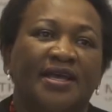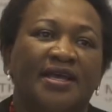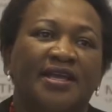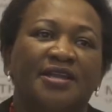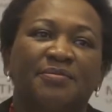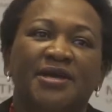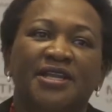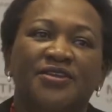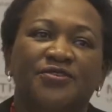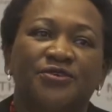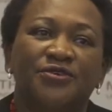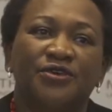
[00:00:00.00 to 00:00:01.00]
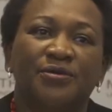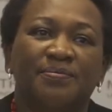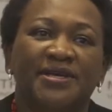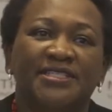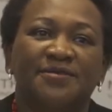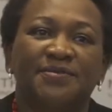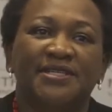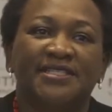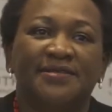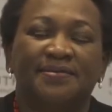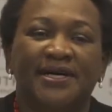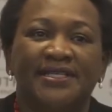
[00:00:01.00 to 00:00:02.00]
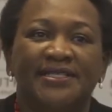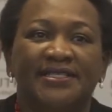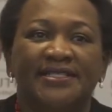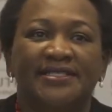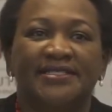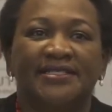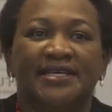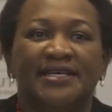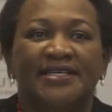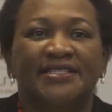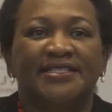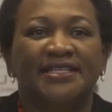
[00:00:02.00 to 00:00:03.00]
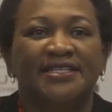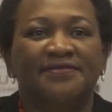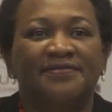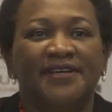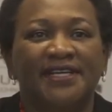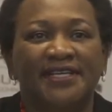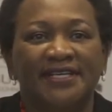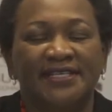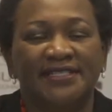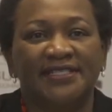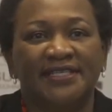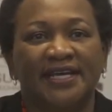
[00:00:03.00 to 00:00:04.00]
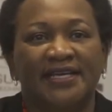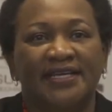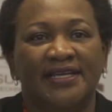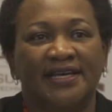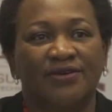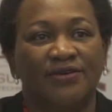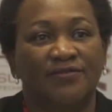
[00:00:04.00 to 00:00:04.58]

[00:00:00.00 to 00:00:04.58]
In many rural-based municipalities, state failures like lack of